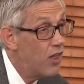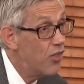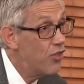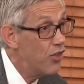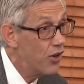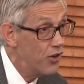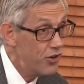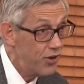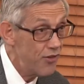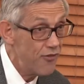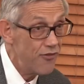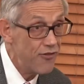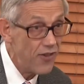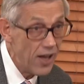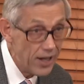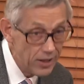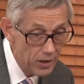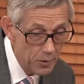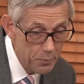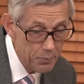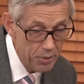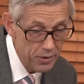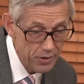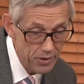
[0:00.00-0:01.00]
The
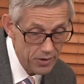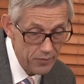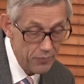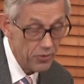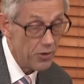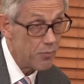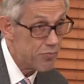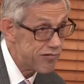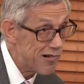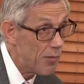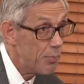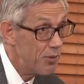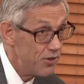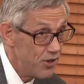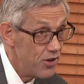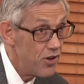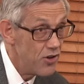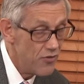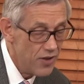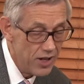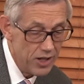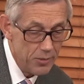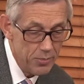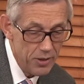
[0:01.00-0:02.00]
developer, the property
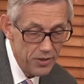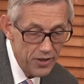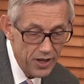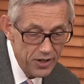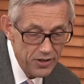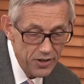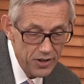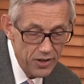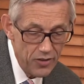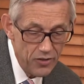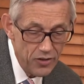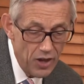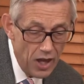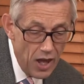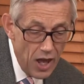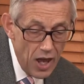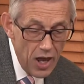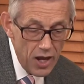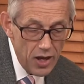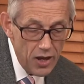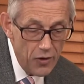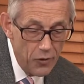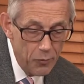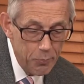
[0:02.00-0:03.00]
developer that is,
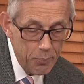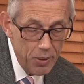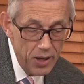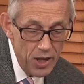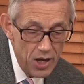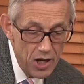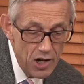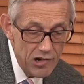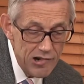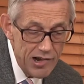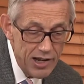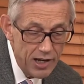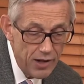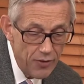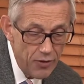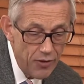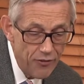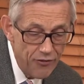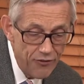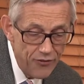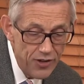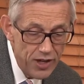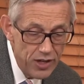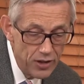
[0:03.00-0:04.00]
is peering at the
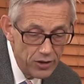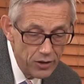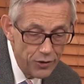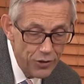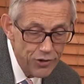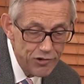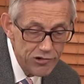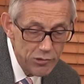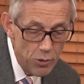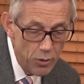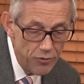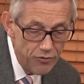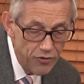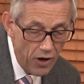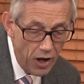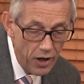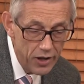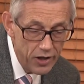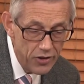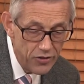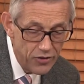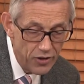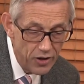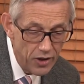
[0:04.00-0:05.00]
field through a
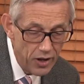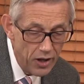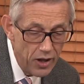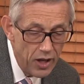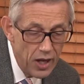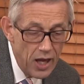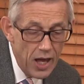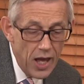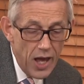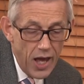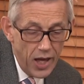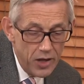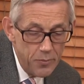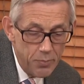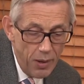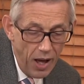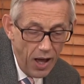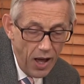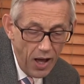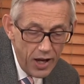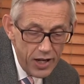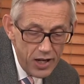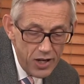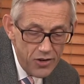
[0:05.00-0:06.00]
visor, and
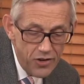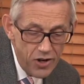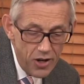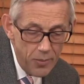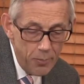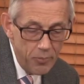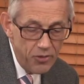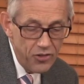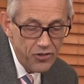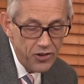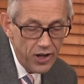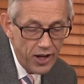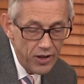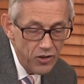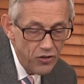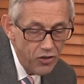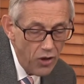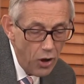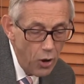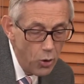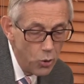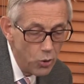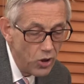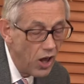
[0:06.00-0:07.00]
behind him stands the
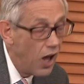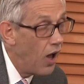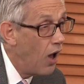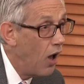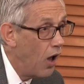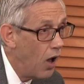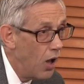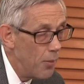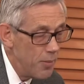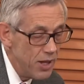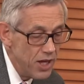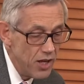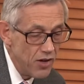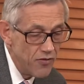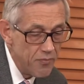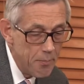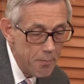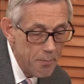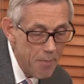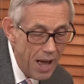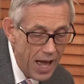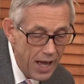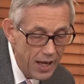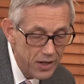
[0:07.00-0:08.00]
whole army of
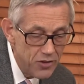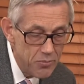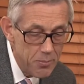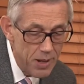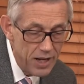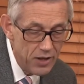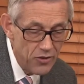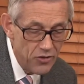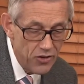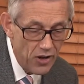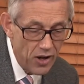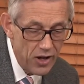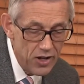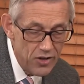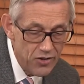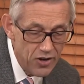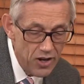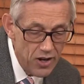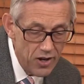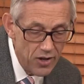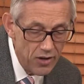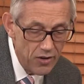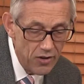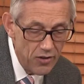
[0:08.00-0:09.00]
madmen's
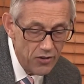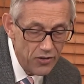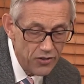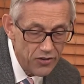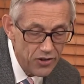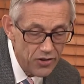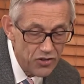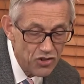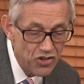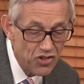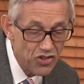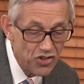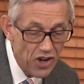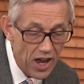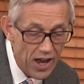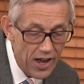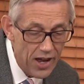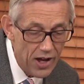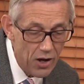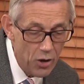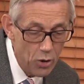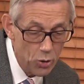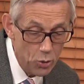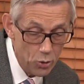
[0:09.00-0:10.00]
ideas and
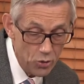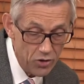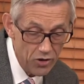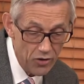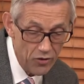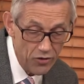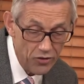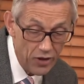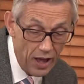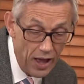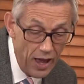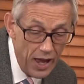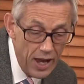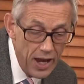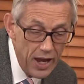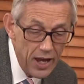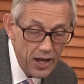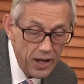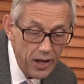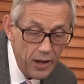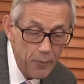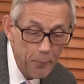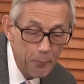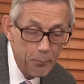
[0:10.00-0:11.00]
shareholders
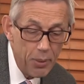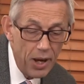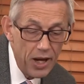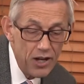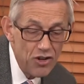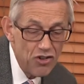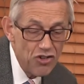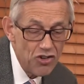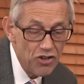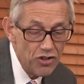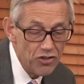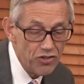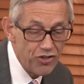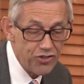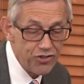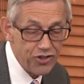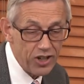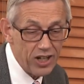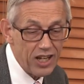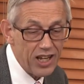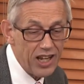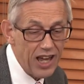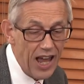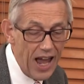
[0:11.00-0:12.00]
impatient
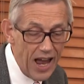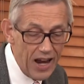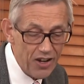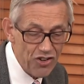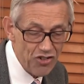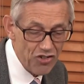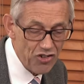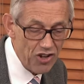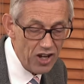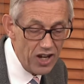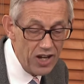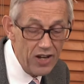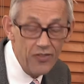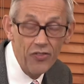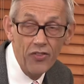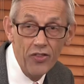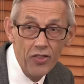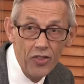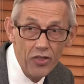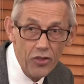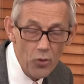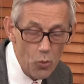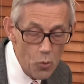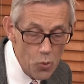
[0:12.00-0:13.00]
to cash
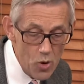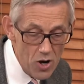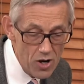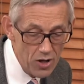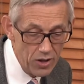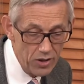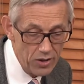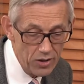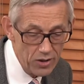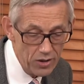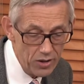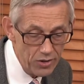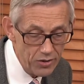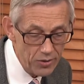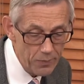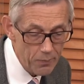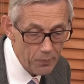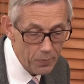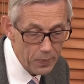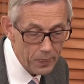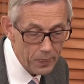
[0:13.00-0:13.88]
in the world.